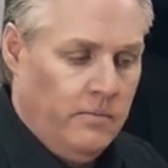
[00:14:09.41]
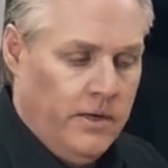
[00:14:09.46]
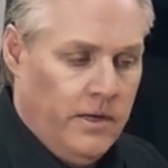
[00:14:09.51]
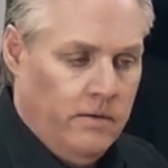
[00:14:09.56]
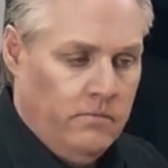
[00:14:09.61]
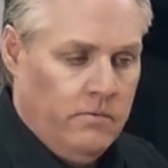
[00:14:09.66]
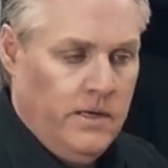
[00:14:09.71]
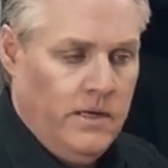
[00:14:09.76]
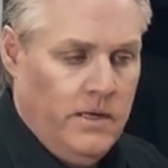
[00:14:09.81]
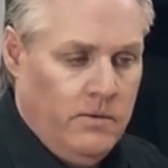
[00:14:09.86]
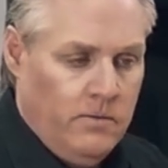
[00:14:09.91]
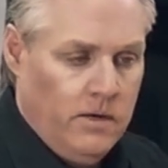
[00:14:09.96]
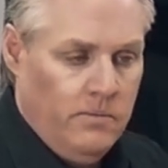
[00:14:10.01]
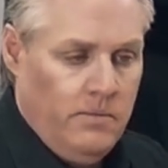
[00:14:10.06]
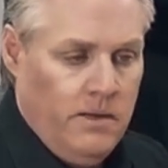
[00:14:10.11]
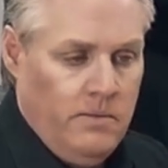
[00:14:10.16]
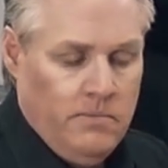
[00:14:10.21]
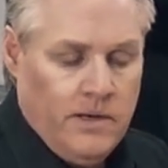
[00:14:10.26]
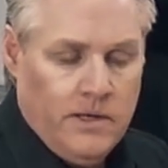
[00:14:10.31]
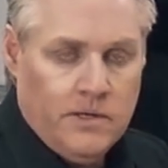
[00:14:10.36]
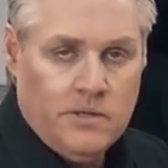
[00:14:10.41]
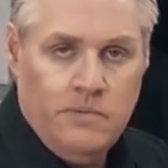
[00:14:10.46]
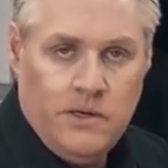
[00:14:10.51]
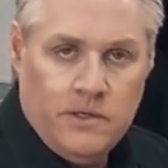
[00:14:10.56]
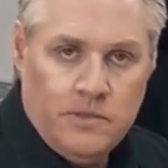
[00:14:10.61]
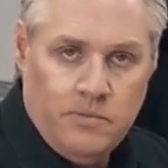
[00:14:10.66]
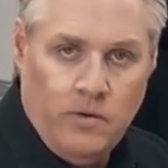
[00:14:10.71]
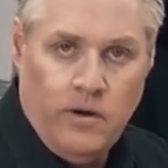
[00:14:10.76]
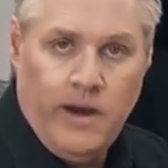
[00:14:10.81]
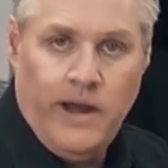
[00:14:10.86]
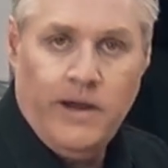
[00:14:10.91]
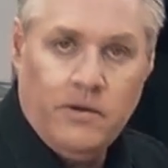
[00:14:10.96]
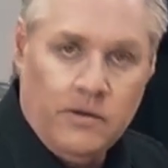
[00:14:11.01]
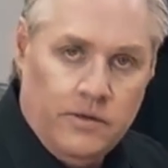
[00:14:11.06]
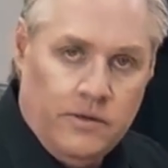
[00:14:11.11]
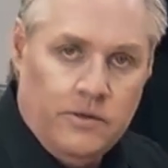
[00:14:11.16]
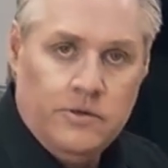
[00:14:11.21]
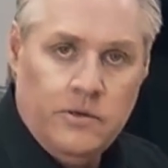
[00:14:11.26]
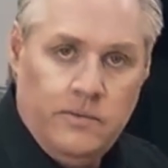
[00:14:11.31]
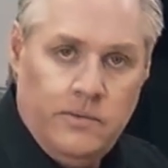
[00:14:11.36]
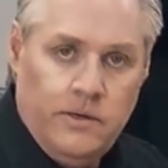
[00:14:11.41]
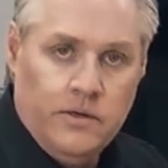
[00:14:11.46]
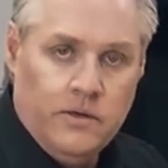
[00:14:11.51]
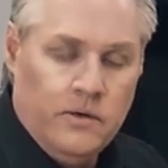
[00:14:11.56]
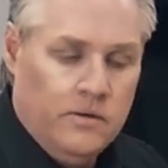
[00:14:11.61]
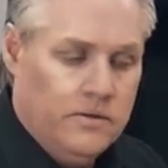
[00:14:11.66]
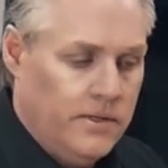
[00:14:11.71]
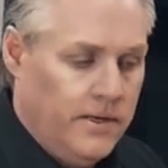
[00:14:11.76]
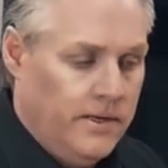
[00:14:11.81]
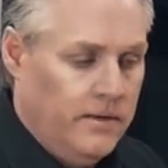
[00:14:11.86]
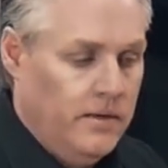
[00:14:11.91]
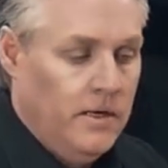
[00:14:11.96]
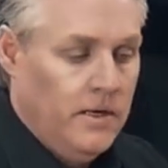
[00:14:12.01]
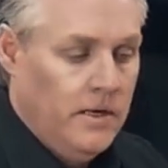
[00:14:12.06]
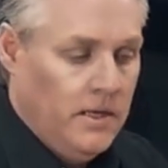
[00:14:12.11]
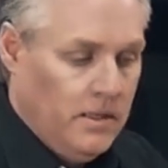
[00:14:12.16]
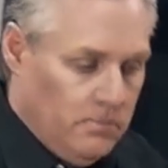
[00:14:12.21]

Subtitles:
where you really want to be much, much more accurately trimming content